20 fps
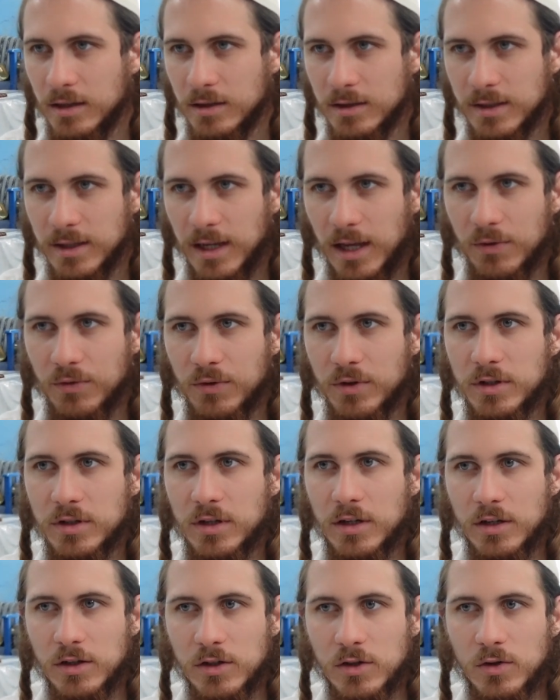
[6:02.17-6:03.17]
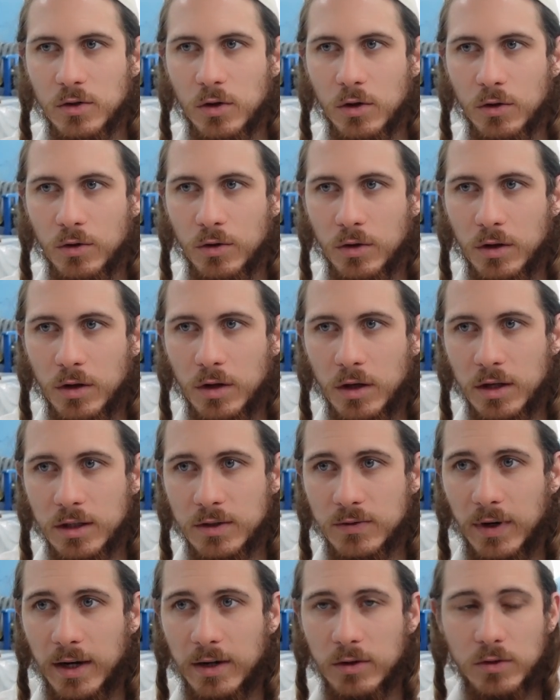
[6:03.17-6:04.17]
his nefesh, in his soul, his
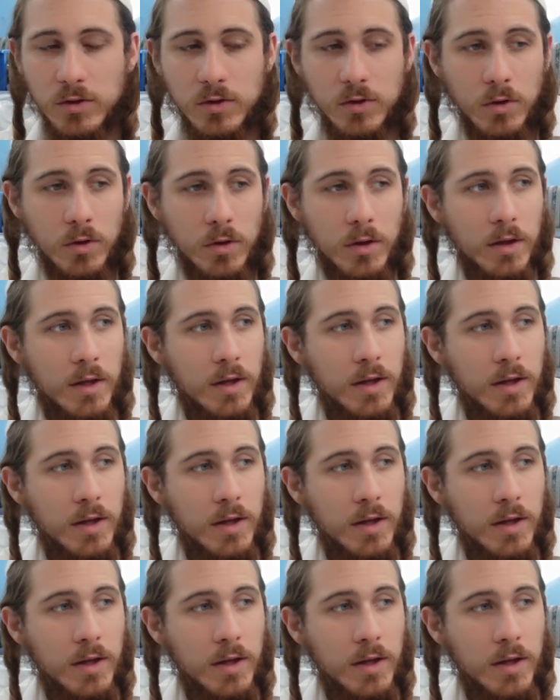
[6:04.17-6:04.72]
vital soul,